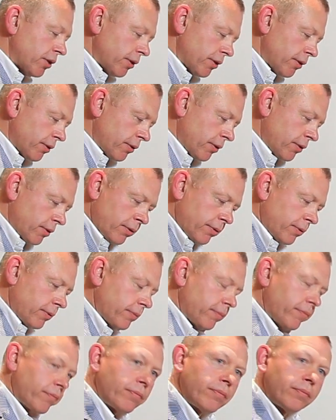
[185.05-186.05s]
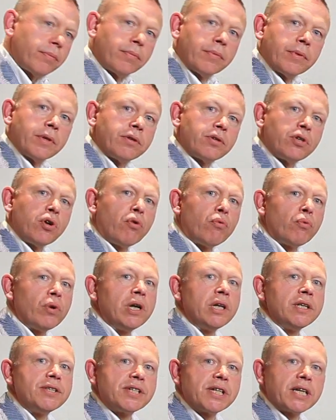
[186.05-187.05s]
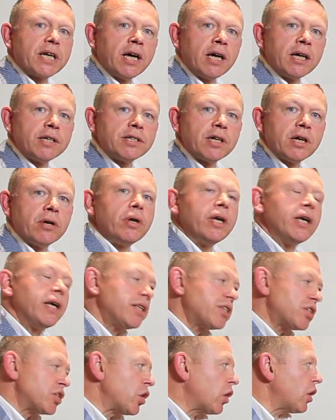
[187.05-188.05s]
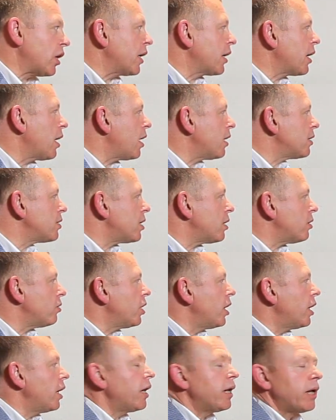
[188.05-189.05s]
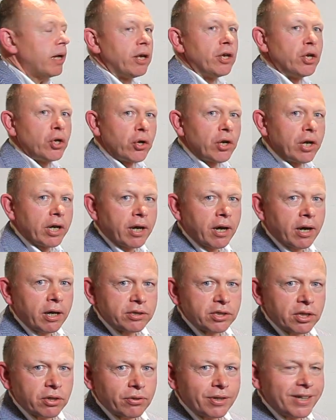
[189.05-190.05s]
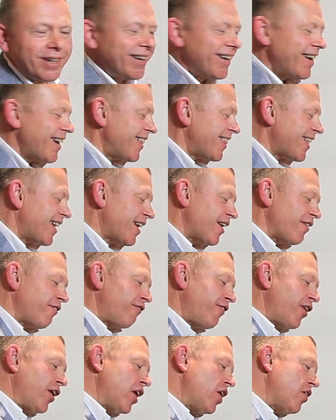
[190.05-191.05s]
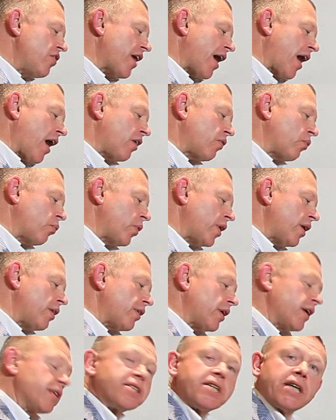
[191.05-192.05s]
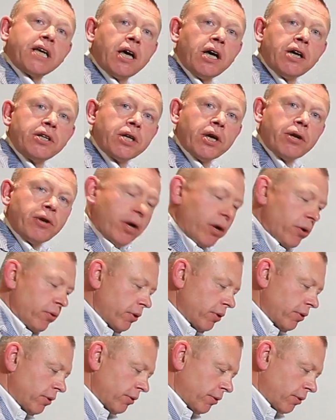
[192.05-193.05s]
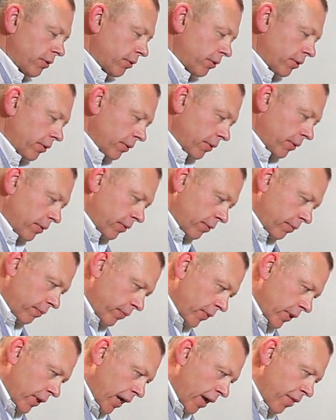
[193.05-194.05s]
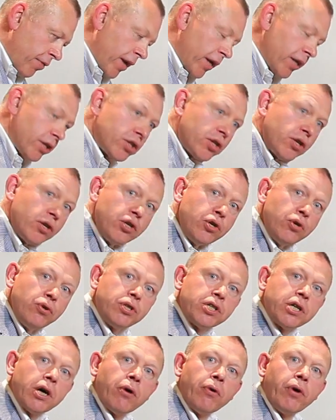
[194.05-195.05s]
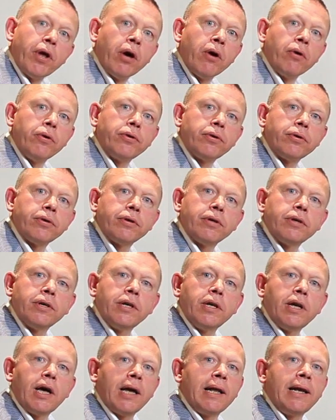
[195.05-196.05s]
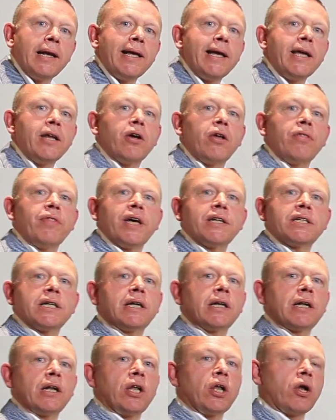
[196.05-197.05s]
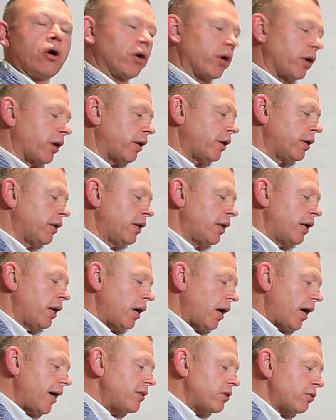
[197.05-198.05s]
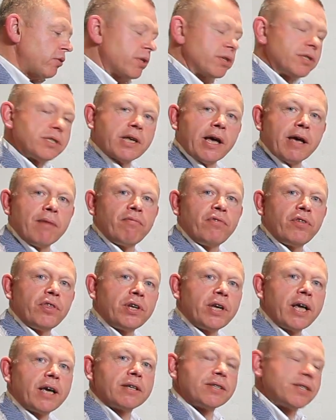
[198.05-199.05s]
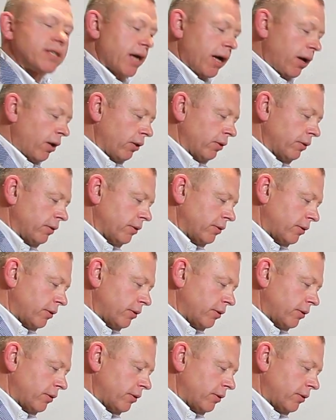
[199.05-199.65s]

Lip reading: It's not really staccato, it's not legato, non-legato. Then I follow that with a staccato note, and then a tenuto note. I lean on that a little longer. I do the same for the next cell.